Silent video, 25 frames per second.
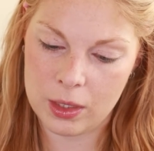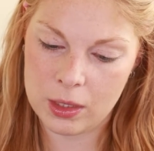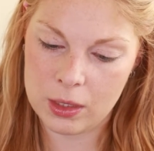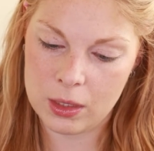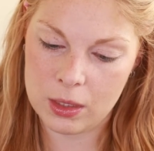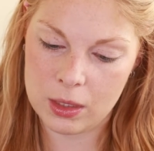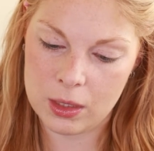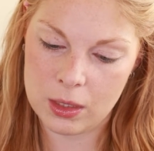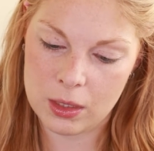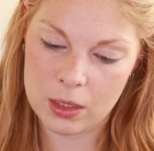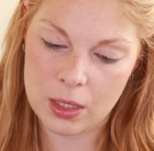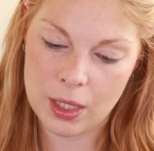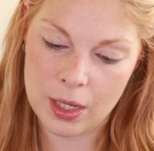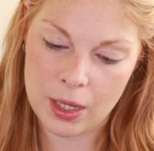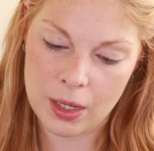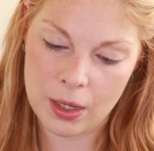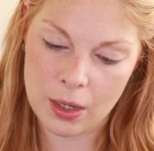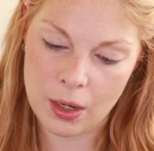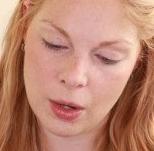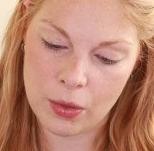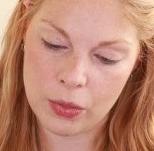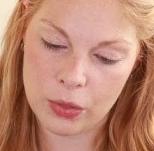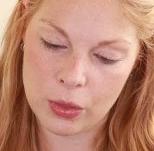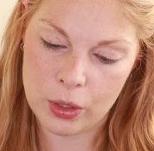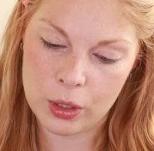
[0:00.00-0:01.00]
this is
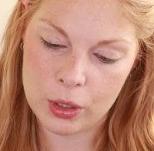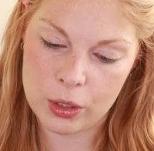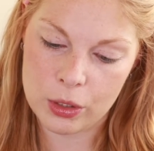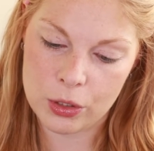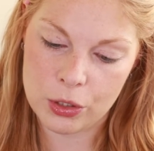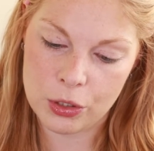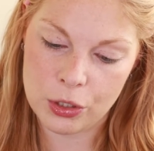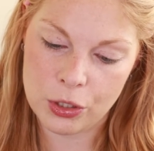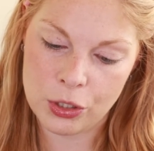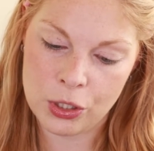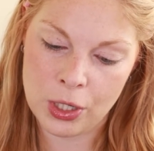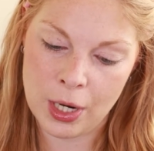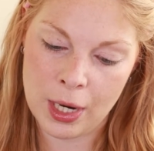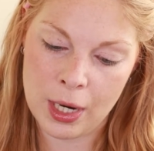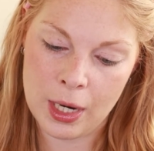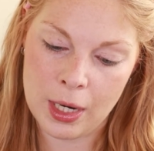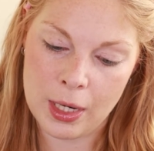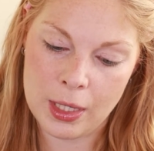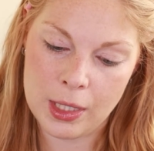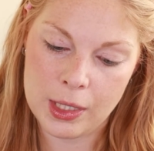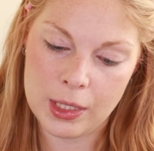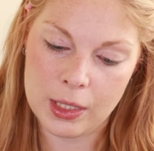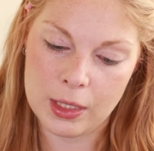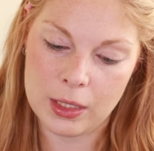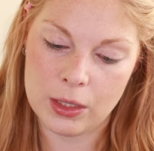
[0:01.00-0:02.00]
in the
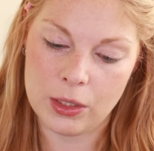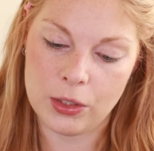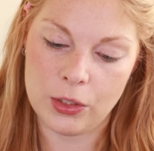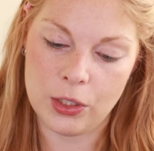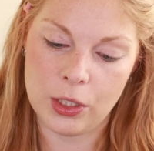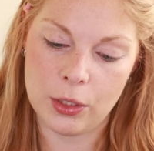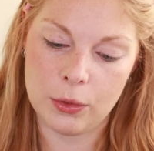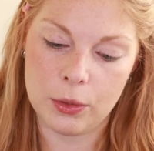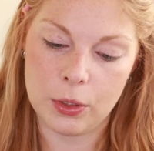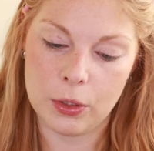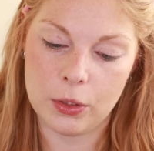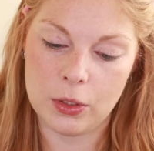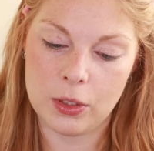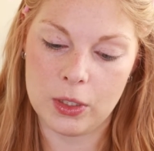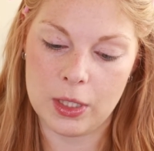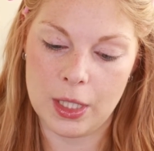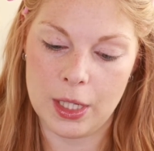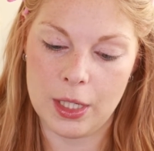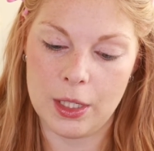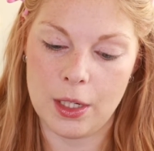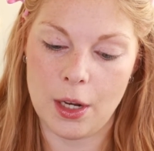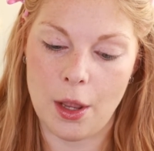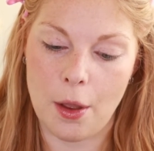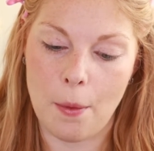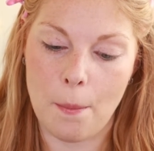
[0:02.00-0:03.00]
shade
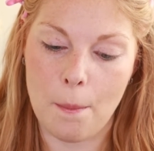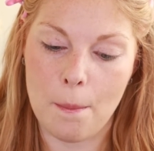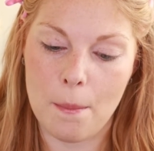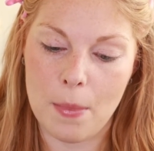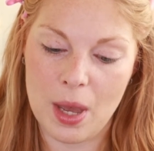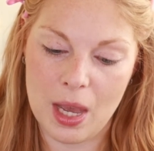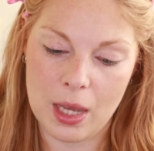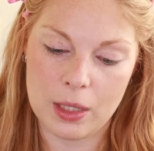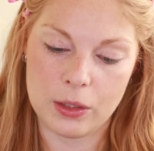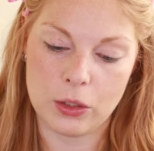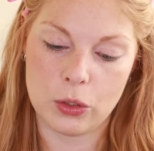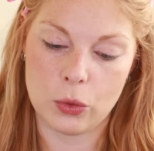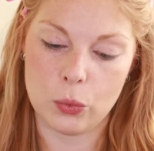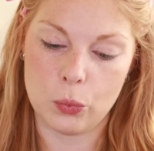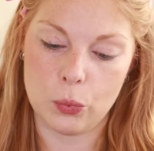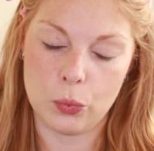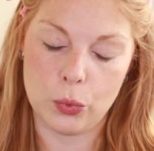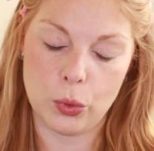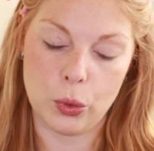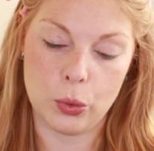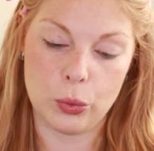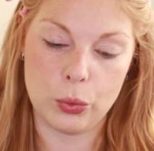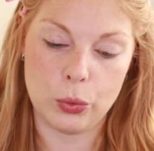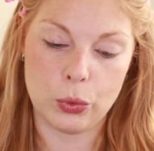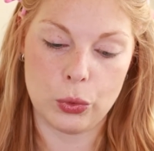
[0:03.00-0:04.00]
010 Matte
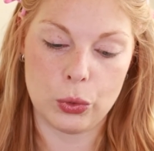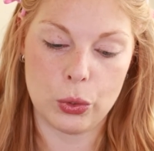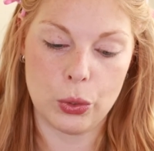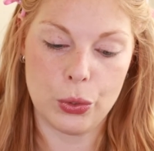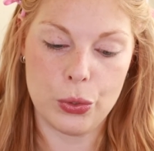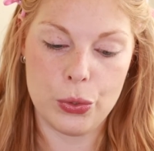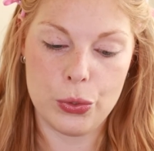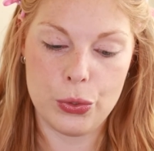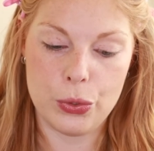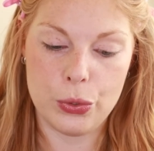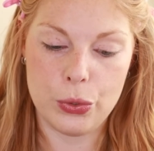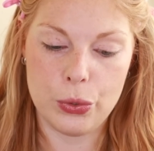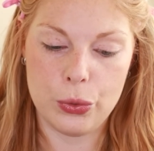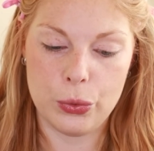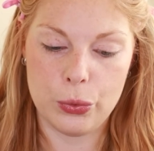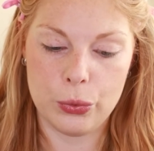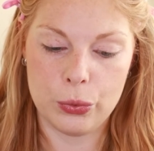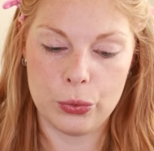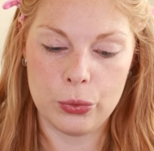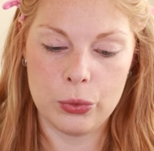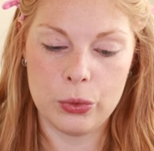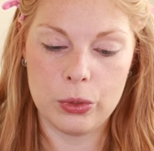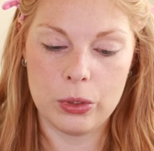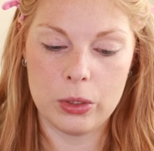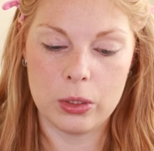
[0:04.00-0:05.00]
Rose
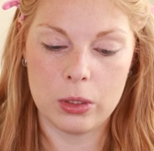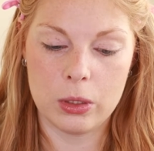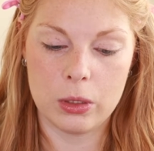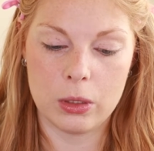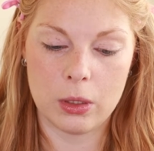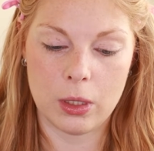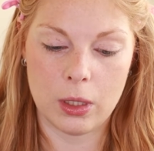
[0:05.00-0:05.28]
Nude.